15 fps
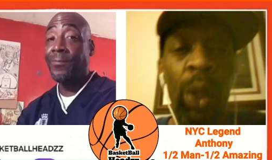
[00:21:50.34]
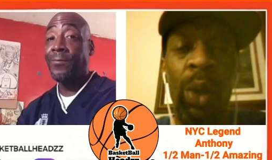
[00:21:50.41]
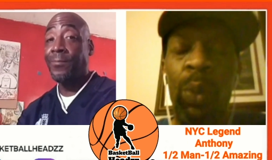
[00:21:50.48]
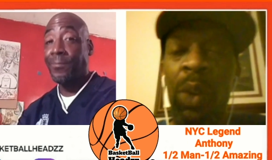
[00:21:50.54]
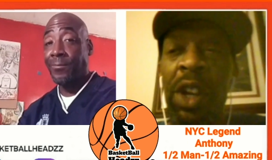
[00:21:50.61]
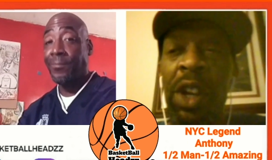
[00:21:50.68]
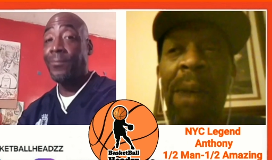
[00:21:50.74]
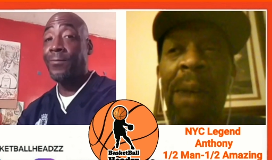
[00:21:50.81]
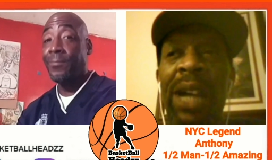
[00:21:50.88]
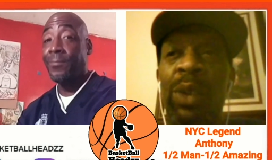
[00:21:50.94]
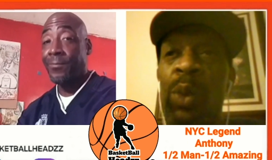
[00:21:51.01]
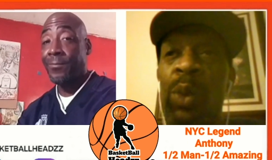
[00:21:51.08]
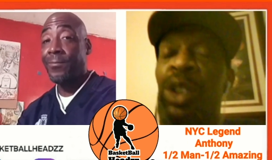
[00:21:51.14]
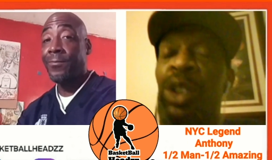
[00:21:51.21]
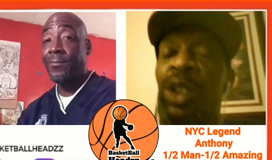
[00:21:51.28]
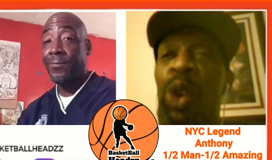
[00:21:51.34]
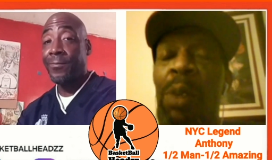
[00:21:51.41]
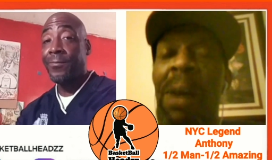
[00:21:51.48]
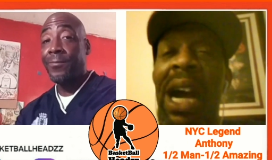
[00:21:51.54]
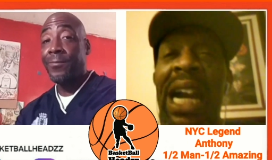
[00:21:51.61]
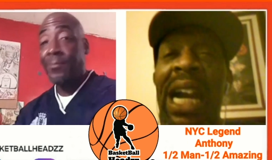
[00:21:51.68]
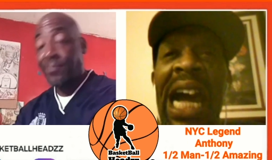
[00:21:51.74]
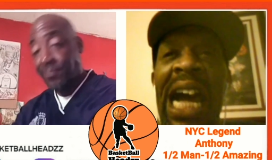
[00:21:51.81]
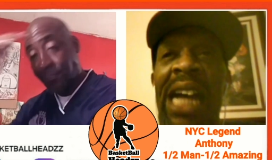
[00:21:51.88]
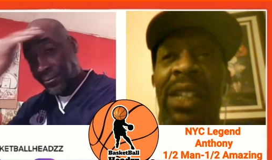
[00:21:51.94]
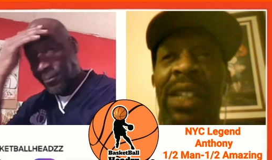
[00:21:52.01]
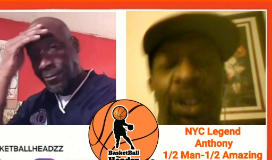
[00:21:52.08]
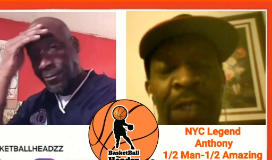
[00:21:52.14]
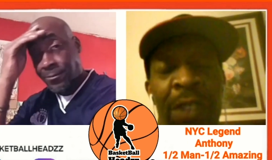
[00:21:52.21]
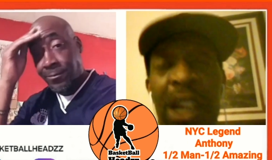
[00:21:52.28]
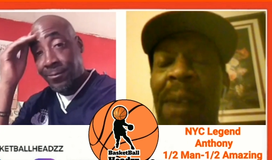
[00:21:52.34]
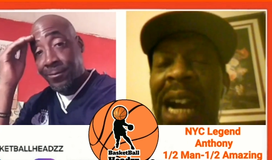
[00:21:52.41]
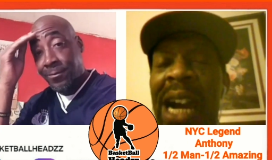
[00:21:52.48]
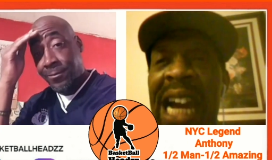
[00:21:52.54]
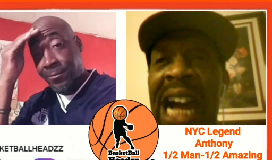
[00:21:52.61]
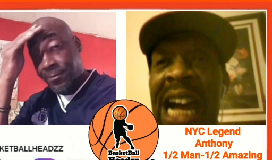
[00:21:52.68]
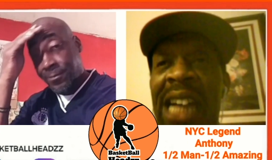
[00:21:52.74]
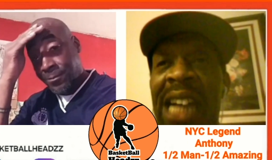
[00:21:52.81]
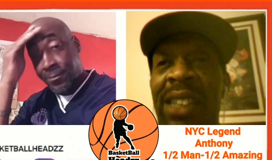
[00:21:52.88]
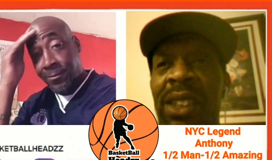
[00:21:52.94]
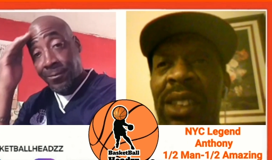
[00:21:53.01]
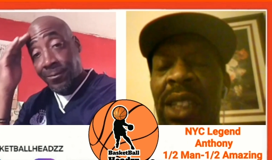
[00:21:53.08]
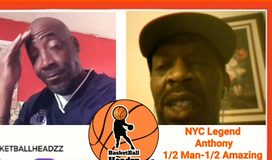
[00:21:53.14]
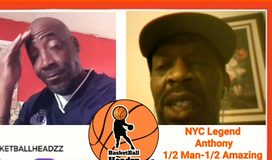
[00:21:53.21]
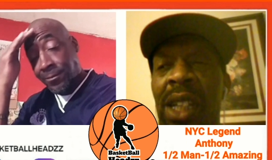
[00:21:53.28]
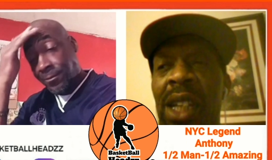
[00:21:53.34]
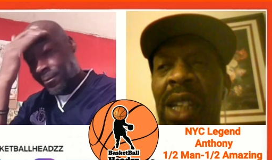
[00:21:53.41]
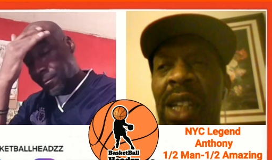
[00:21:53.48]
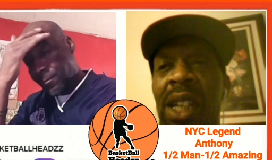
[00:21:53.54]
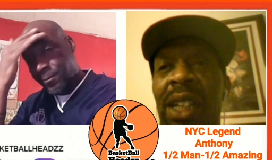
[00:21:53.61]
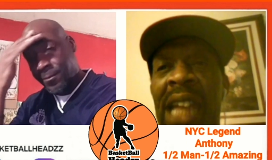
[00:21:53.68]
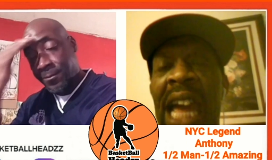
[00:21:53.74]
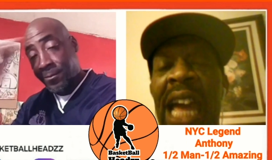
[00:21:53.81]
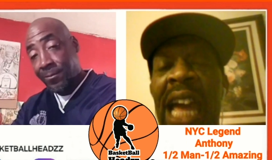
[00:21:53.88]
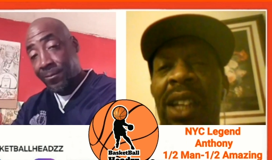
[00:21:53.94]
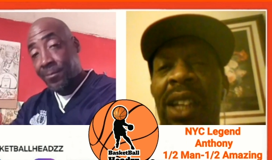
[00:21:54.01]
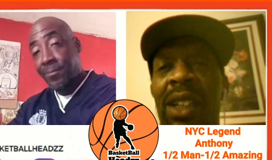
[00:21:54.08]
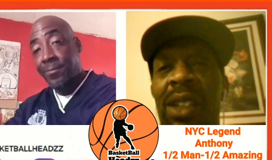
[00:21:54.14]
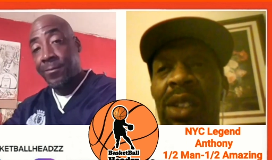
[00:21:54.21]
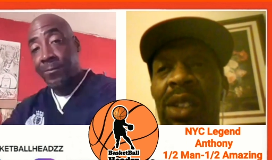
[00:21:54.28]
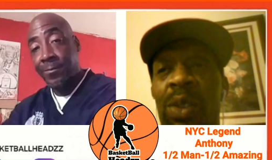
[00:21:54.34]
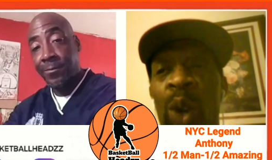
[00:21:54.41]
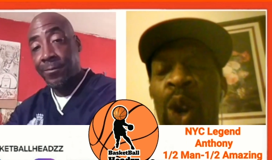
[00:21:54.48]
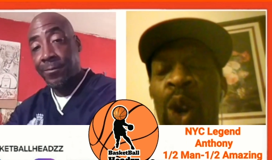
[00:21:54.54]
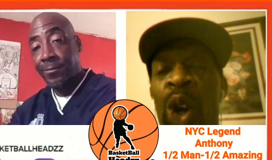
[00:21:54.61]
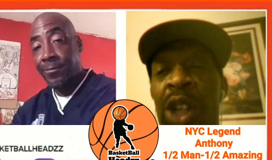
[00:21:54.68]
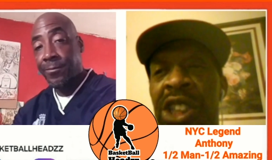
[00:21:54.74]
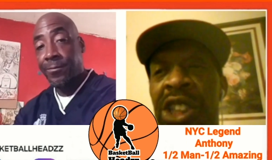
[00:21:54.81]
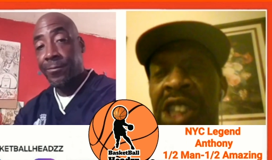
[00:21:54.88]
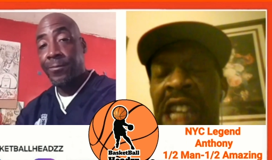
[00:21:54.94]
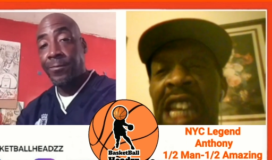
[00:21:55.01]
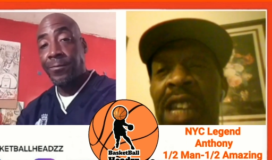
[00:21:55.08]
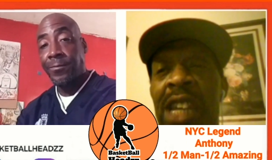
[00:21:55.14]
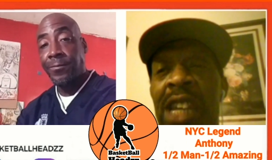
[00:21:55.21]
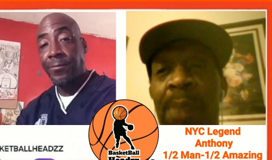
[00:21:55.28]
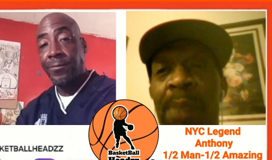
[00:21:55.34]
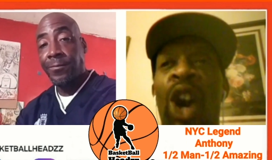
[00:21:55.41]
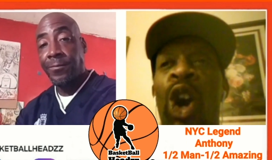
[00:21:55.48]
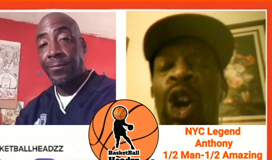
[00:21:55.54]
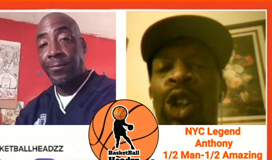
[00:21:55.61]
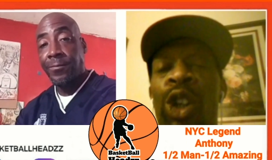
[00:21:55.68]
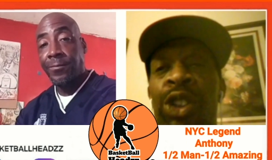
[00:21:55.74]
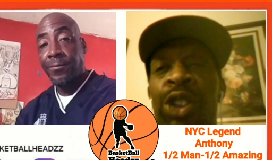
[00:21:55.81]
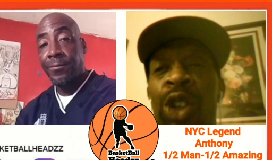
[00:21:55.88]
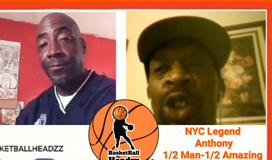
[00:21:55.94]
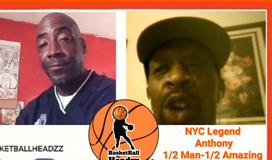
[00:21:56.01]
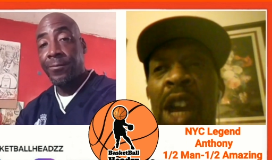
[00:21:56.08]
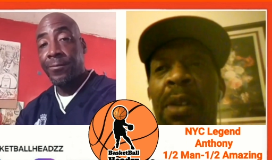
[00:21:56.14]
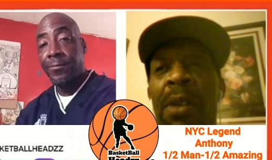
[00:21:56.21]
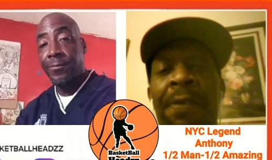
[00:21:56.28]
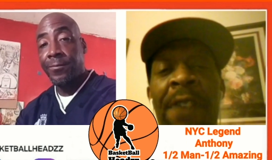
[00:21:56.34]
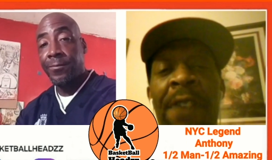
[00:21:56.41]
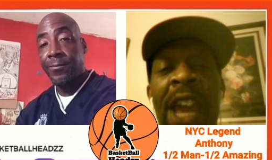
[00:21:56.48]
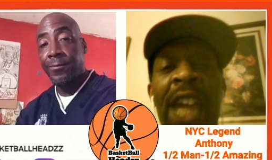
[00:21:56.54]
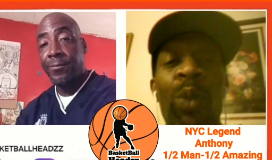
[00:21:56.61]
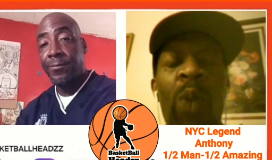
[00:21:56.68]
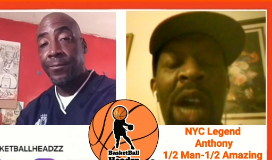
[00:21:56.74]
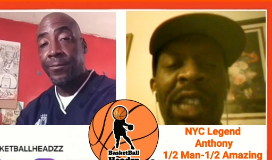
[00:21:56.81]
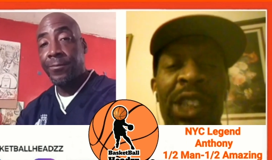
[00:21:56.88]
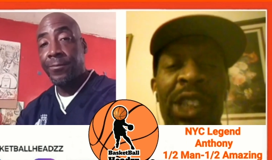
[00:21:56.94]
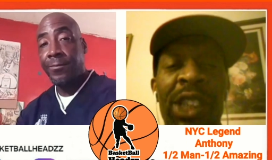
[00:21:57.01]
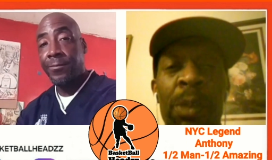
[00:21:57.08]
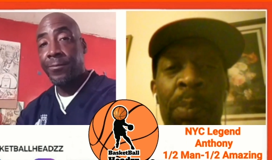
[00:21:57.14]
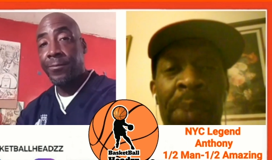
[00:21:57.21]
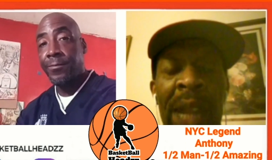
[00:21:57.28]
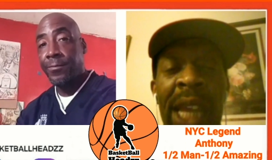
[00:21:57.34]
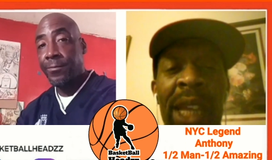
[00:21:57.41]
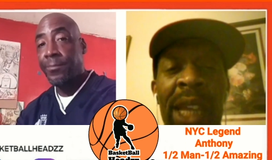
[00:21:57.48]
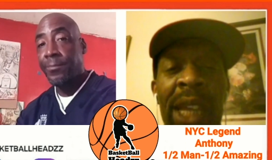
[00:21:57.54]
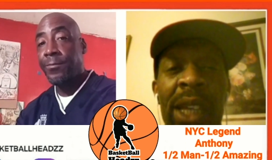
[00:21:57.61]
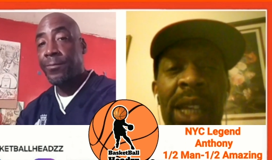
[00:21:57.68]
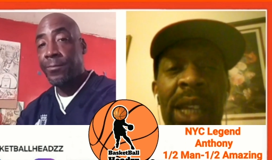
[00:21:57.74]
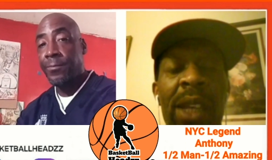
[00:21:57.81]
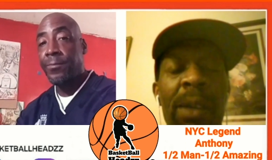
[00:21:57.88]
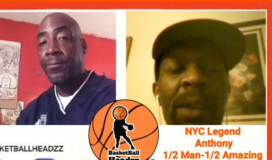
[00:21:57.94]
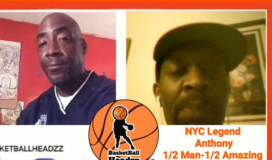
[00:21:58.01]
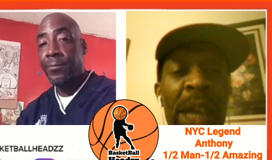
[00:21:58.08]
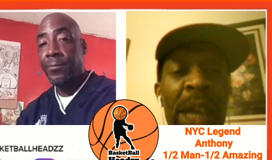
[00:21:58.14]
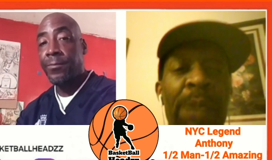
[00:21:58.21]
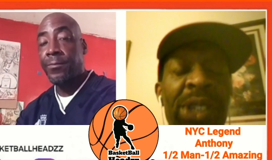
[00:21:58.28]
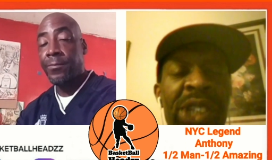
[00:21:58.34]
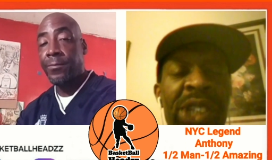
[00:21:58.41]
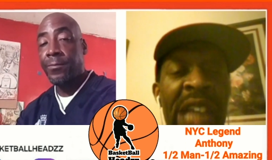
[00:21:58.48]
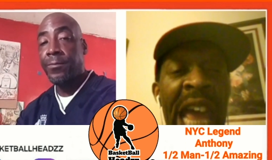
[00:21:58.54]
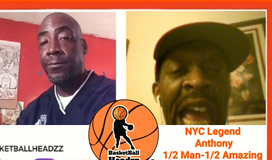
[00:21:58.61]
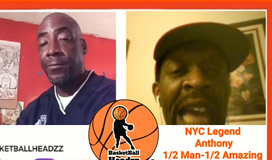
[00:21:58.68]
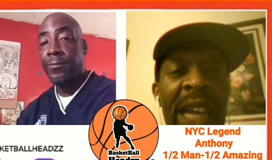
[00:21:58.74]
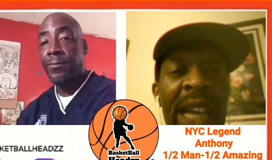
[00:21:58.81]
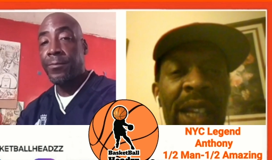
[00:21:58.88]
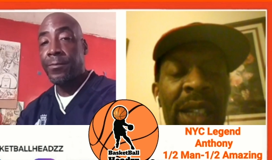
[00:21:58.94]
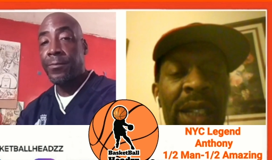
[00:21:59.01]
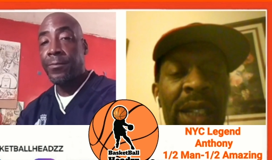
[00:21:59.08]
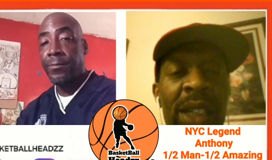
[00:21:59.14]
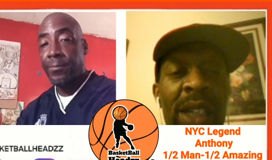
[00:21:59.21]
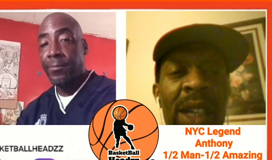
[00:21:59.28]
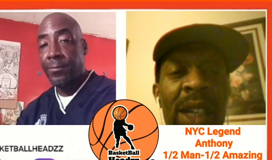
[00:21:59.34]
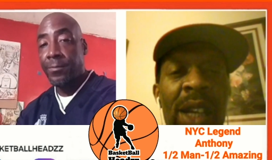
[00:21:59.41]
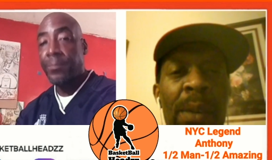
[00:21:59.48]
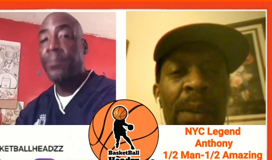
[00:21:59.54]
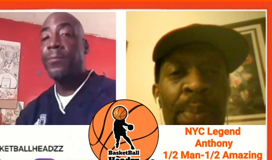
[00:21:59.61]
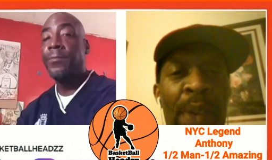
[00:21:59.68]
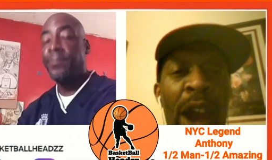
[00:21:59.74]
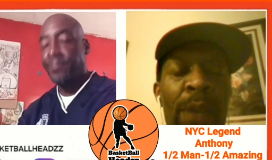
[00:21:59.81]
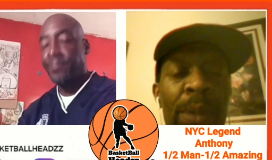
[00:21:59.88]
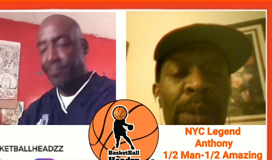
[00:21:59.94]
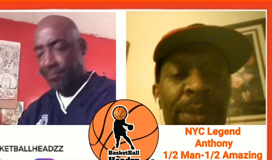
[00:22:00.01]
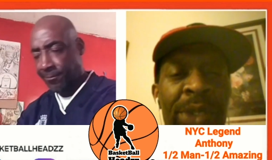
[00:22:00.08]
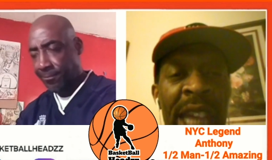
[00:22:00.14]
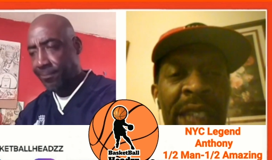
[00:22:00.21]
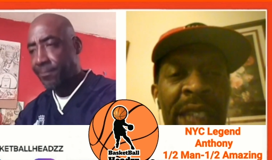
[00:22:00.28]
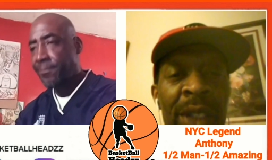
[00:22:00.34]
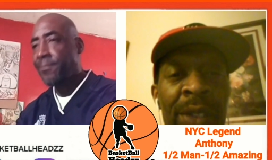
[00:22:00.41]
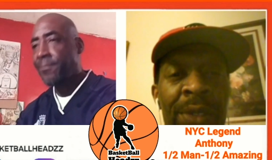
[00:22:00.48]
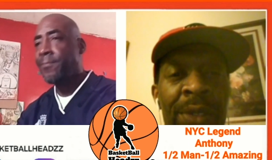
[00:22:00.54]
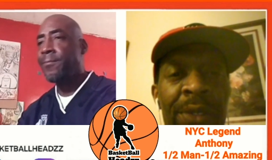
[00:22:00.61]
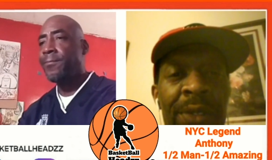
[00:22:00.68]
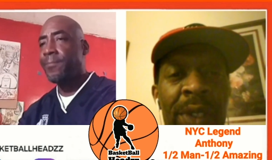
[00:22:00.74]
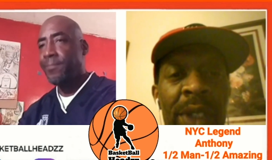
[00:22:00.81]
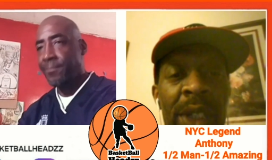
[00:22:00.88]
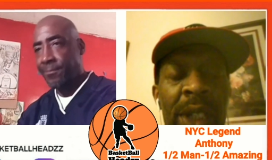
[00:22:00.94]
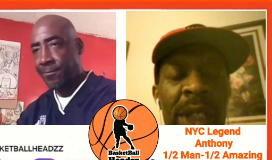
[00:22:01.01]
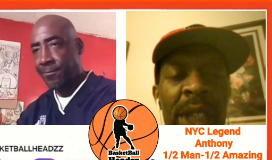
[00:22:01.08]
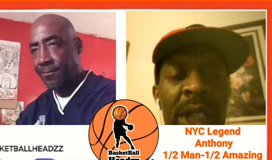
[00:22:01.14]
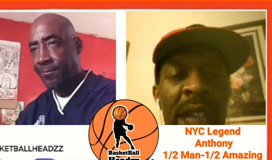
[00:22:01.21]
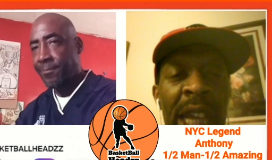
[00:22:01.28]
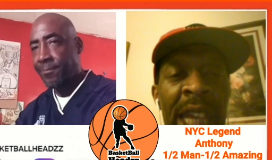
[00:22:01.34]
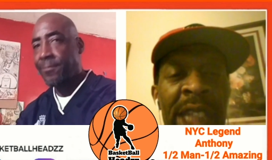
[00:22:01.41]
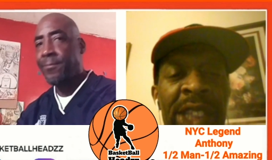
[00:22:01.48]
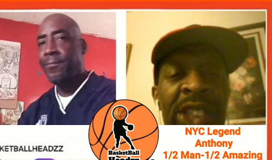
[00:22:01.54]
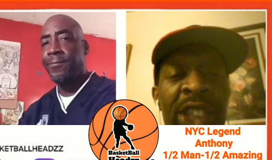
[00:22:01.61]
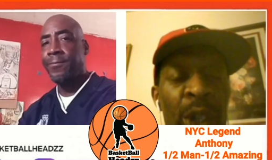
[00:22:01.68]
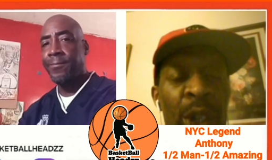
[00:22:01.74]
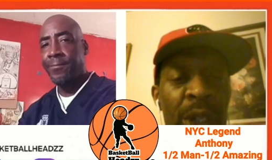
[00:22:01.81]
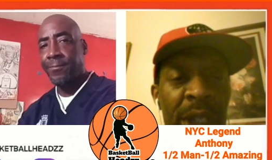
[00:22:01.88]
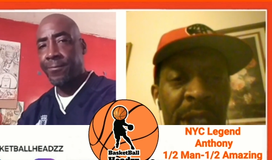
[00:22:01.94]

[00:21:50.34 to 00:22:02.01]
Speaker 1: One of my, well, two of my guys, three of my guys that were on the team, but I also am a fan of watching them play. Baby Shaq, Prime Objective, and Silk.